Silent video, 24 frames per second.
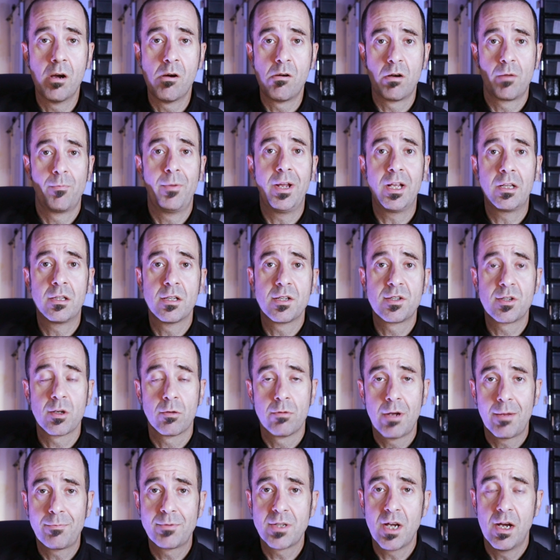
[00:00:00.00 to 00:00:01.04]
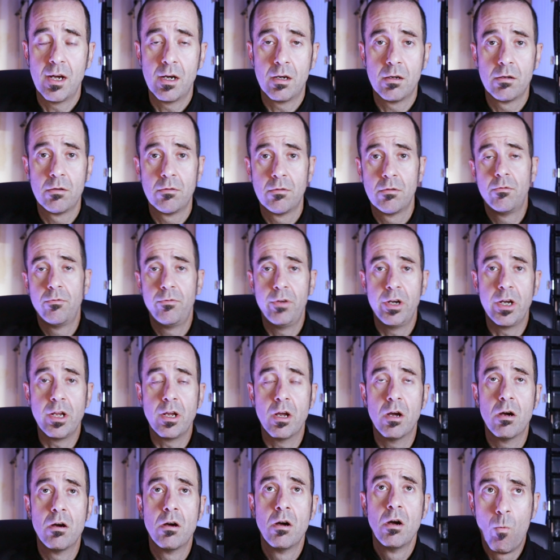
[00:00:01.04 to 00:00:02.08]
I want to make this a reptile
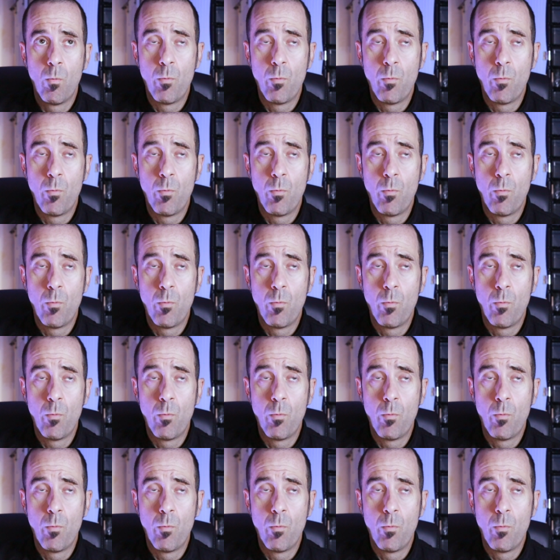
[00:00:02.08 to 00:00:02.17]
video,